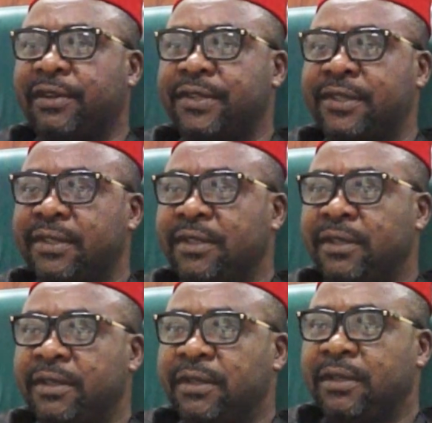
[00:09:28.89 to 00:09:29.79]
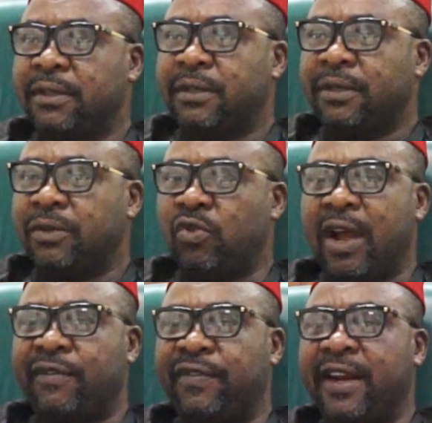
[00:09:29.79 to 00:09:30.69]
us, who
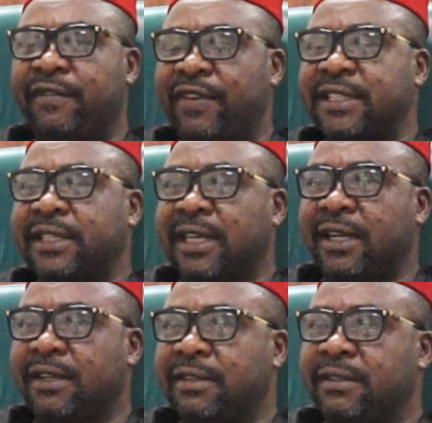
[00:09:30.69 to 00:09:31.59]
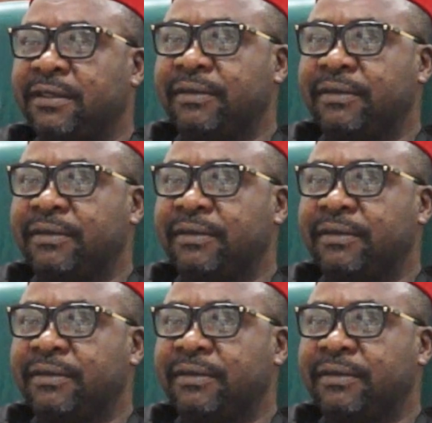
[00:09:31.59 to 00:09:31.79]
are very versatile.